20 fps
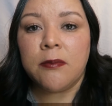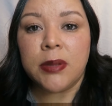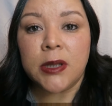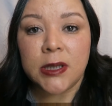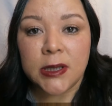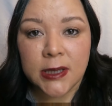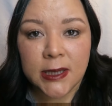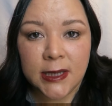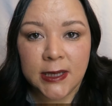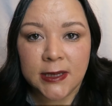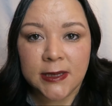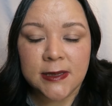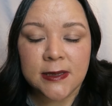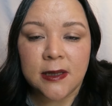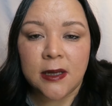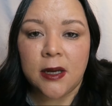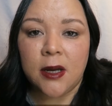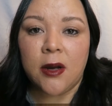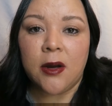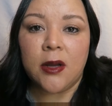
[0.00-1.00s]
please
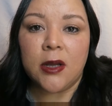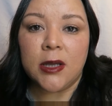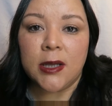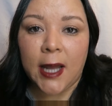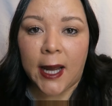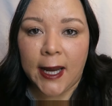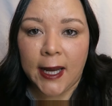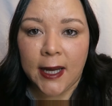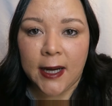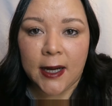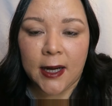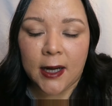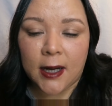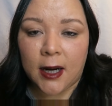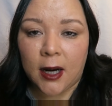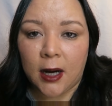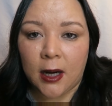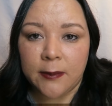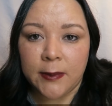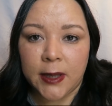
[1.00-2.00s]
like,
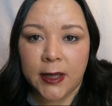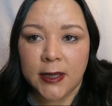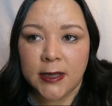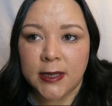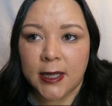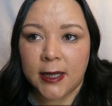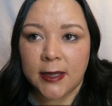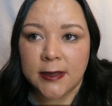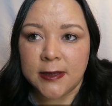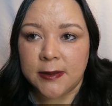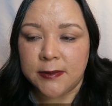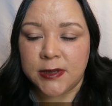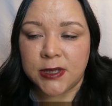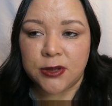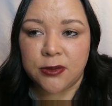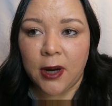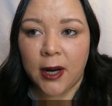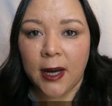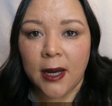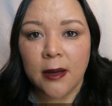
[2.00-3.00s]
comment, and
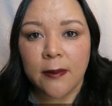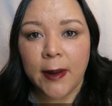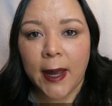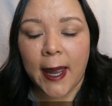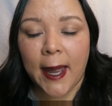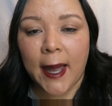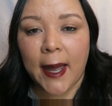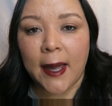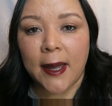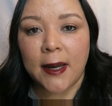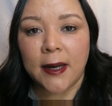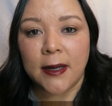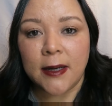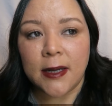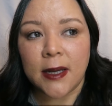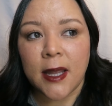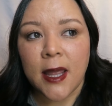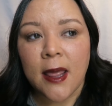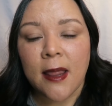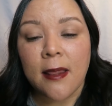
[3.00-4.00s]
subscribe,
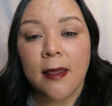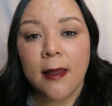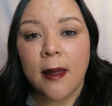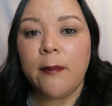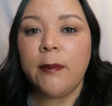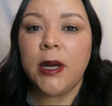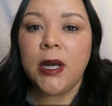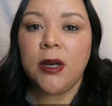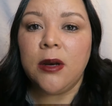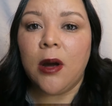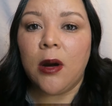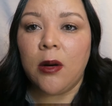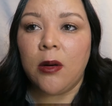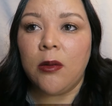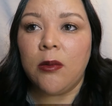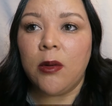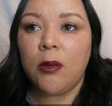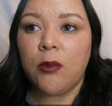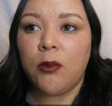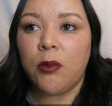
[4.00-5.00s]
and let me
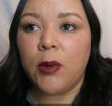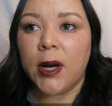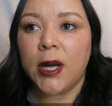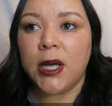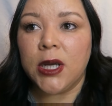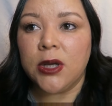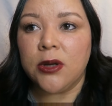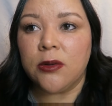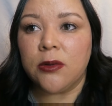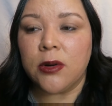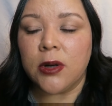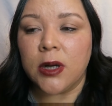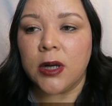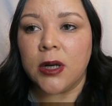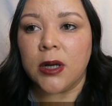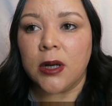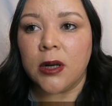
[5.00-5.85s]
know what you